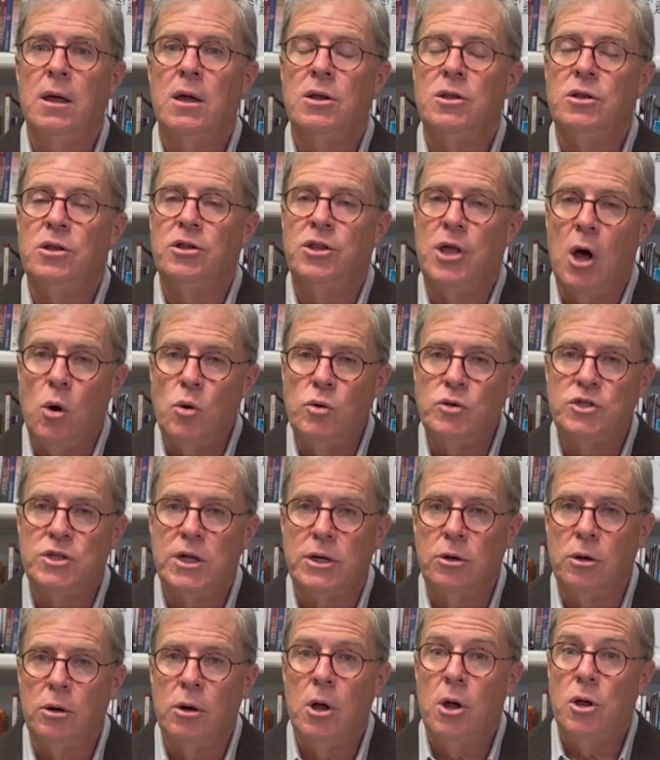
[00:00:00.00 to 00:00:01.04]
those that
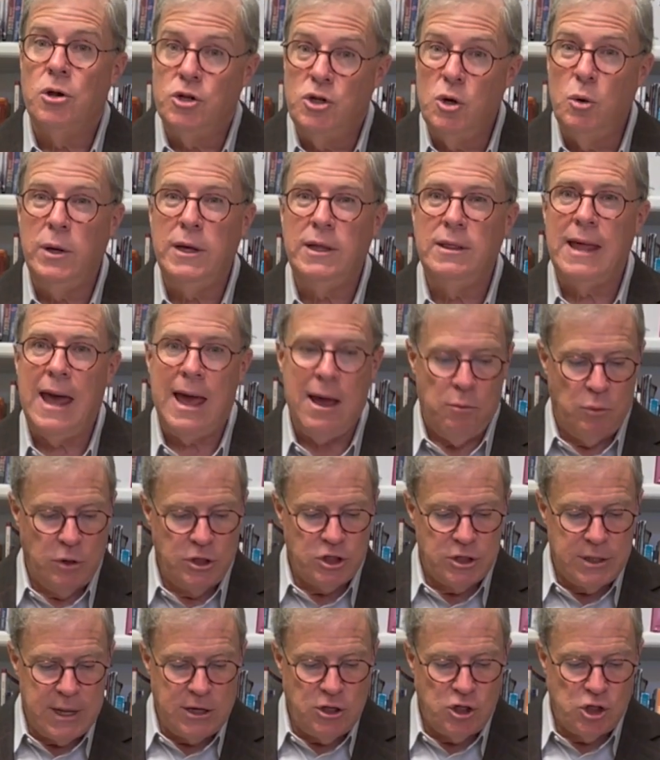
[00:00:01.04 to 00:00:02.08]
are doing that
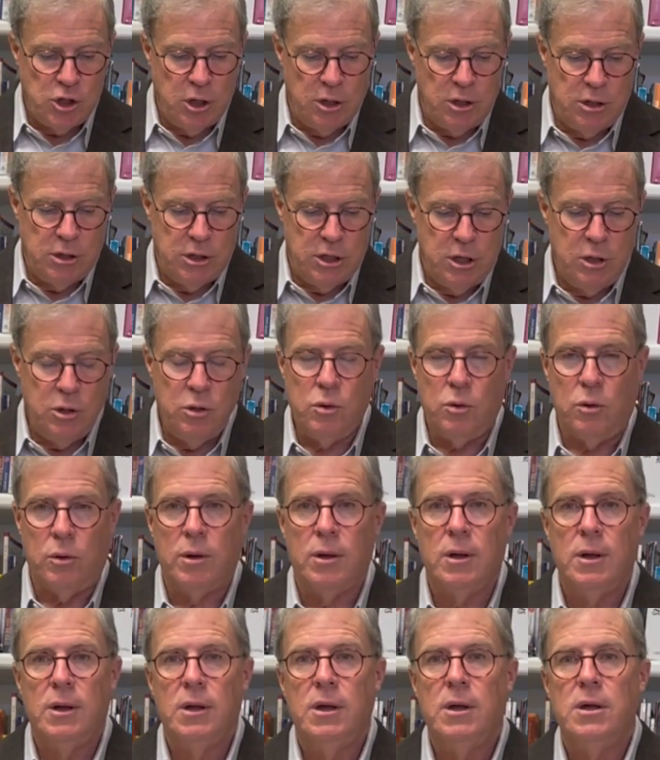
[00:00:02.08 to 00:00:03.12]
which they shouldn't do.
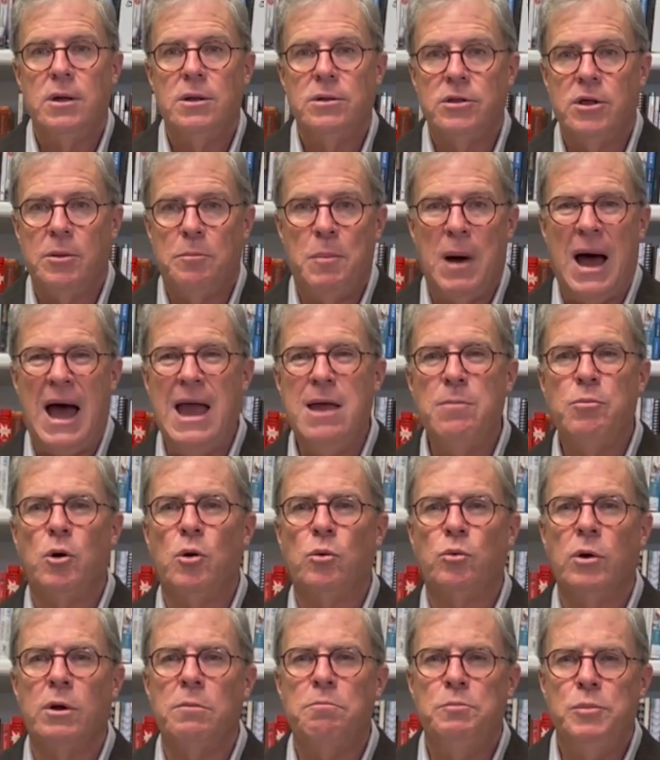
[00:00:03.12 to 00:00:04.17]
The
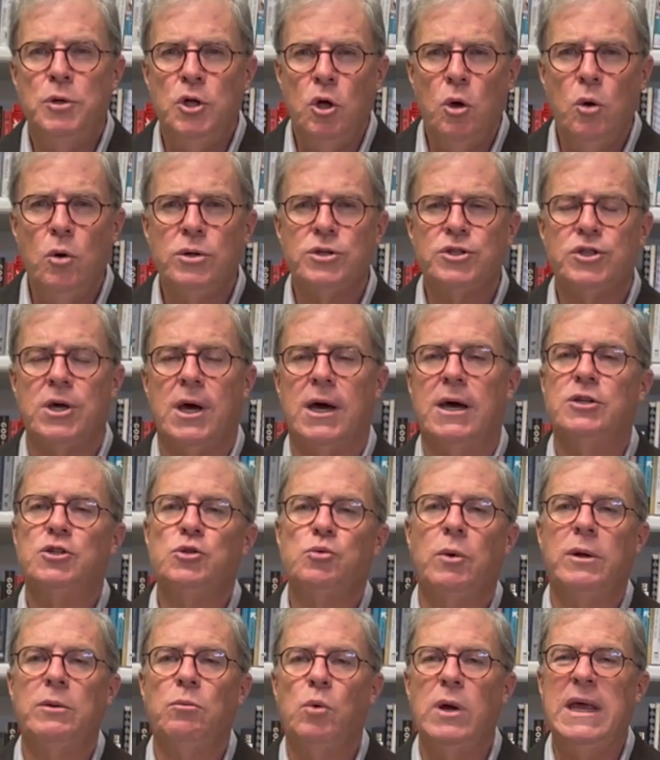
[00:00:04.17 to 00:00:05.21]
Bible rebukes us
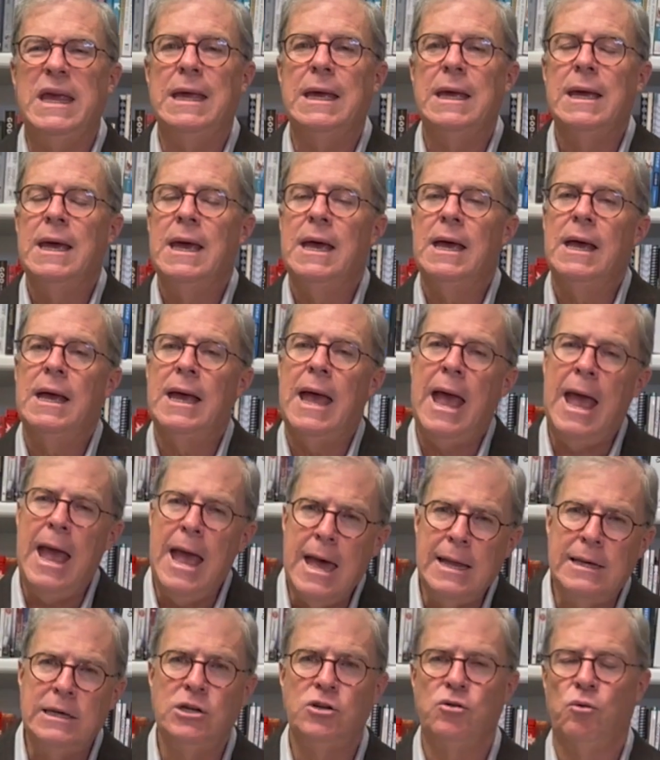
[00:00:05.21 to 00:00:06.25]
when we
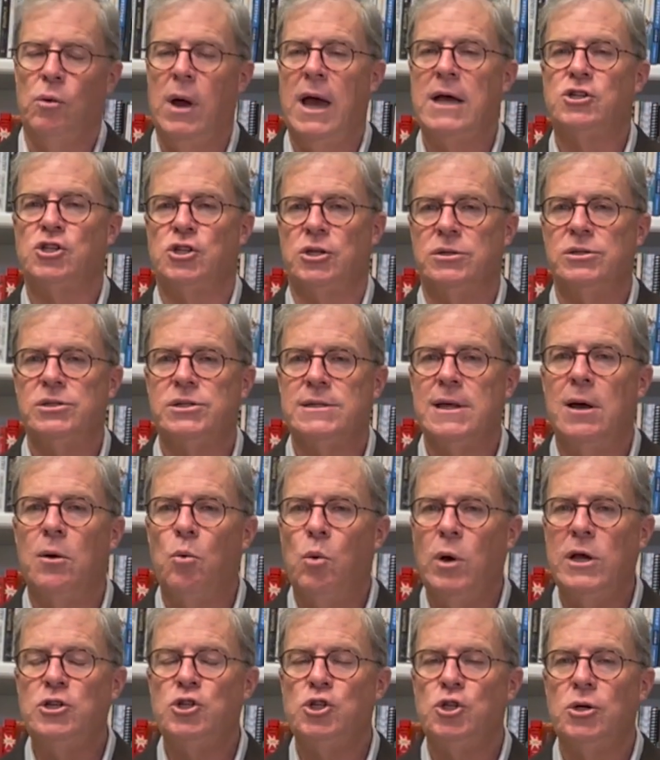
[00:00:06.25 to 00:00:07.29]
head in directions that
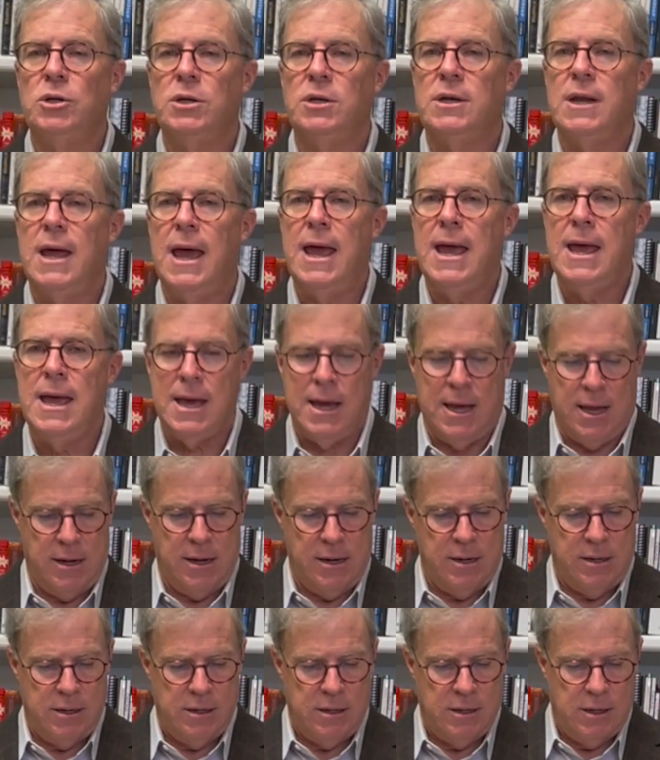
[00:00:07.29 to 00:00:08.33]
we shouldn't head.
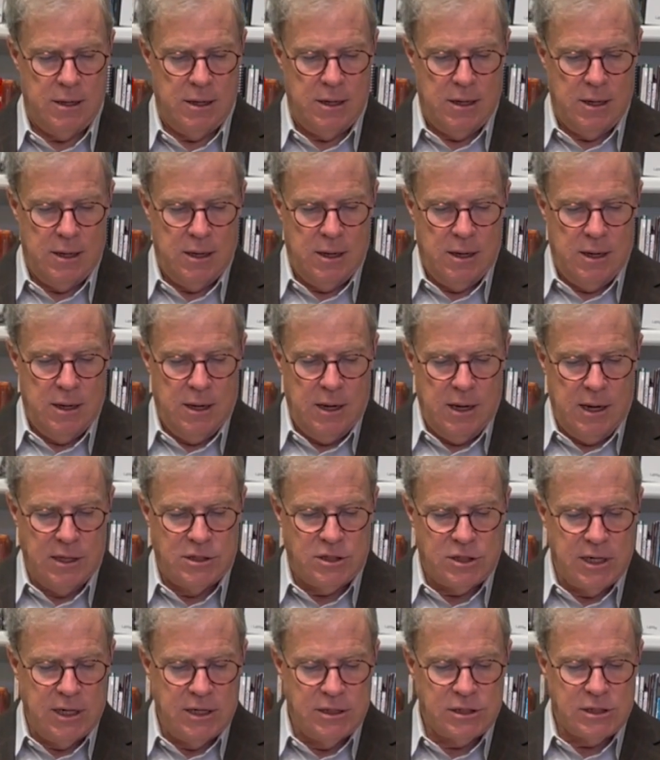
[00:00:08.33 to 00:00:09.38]
It
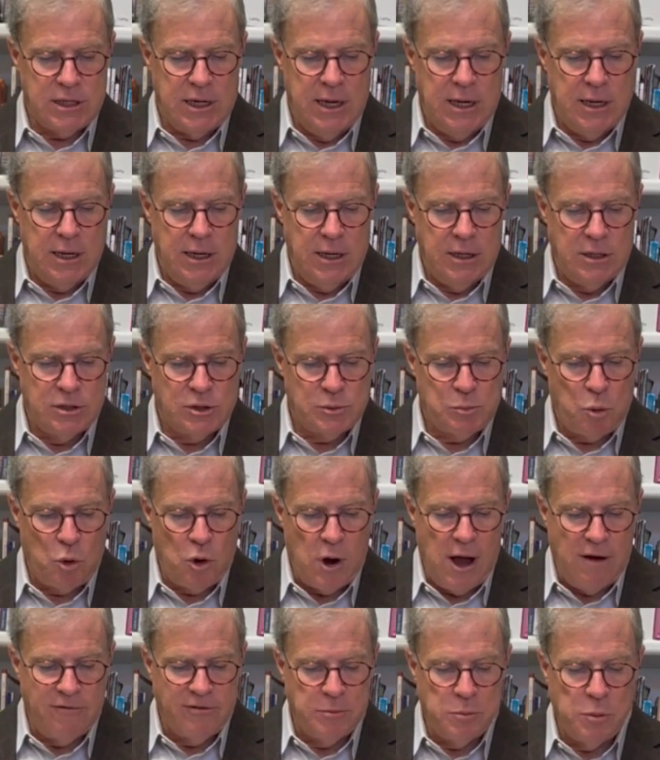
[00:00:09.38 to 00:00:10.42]
says it is
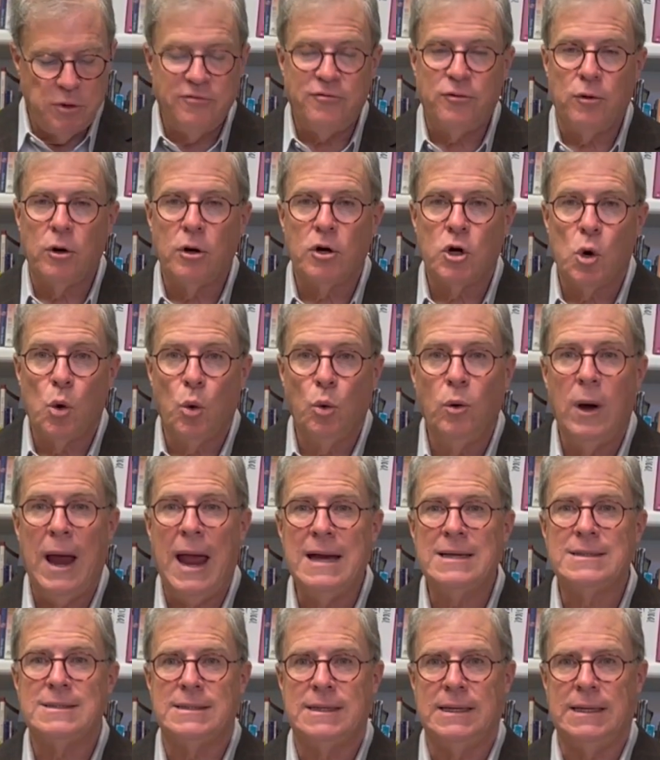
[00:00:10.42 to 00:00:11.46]
profitable for
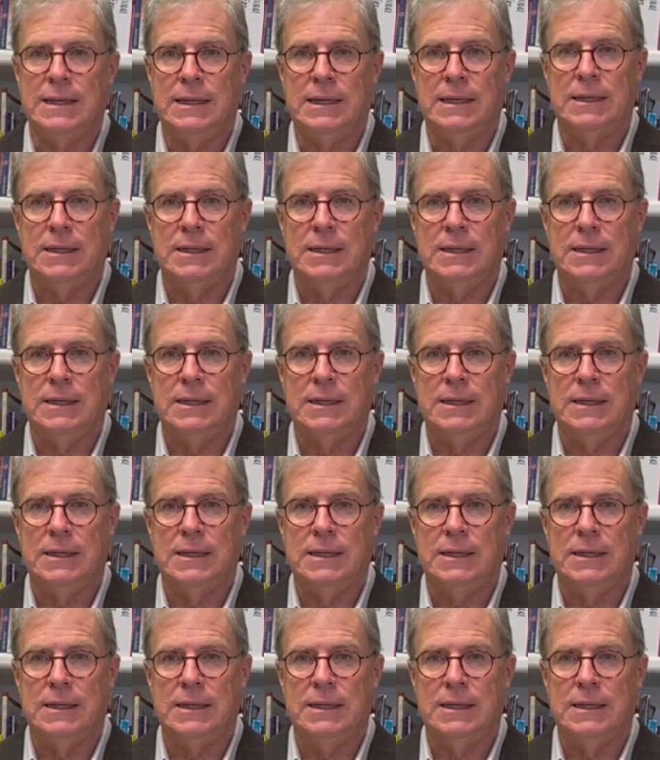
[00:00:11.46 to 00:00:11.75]
correcting,